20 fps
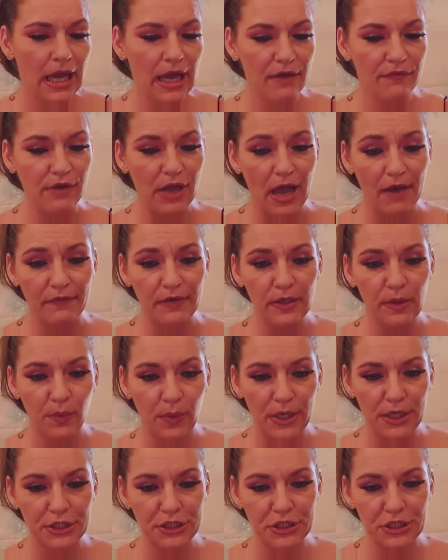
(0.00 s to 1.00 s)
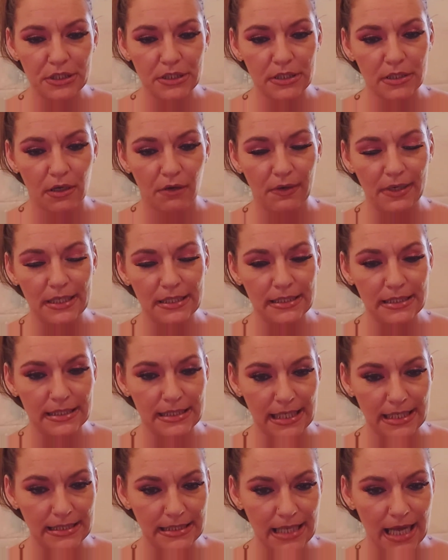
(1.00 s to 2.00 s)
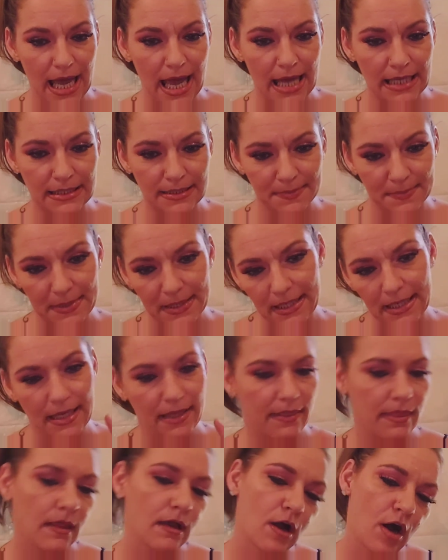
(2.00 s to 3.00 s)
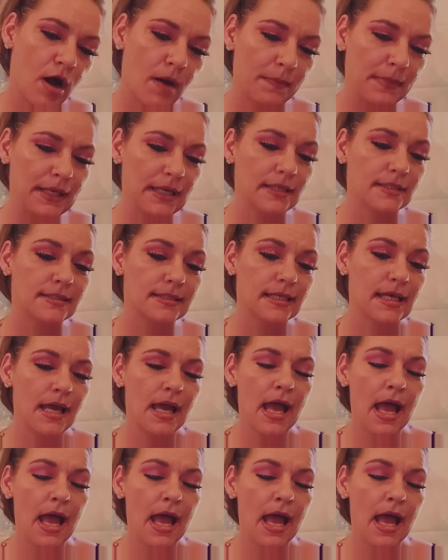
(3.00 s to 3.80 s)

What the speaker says: if you have any questions, don't hesitate to ask me in the comments.